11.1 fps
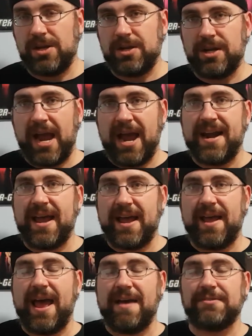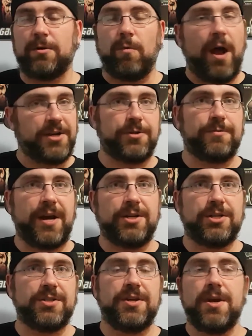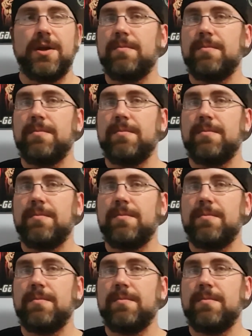you kind of have to watch your ranges,